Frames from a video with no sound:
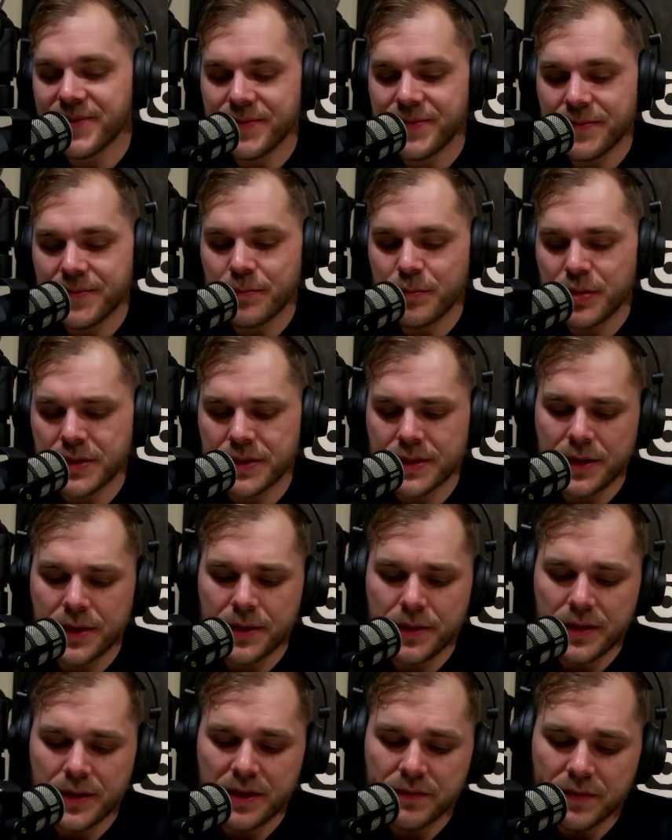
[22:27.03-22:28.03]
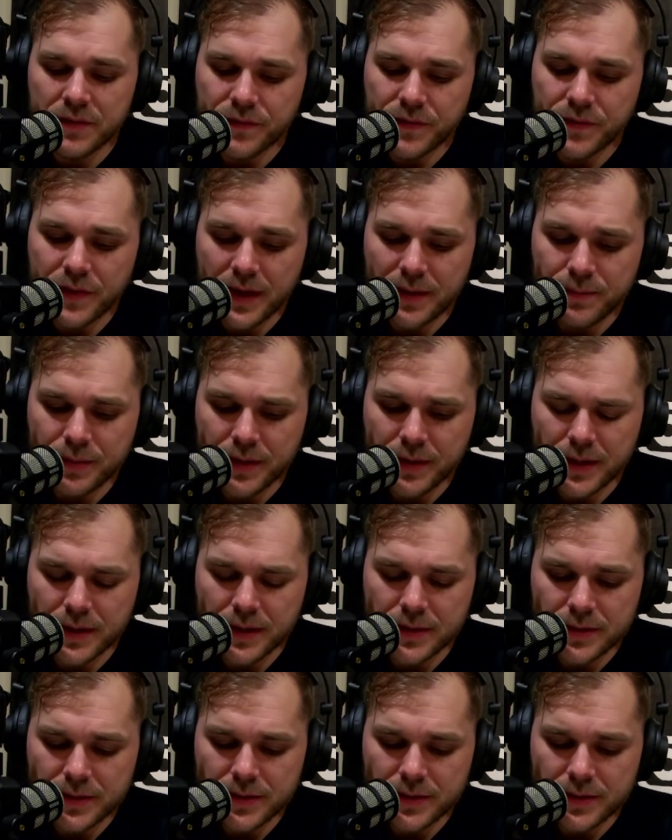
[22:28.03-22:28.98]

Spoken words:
But they're leaving Fight Pass.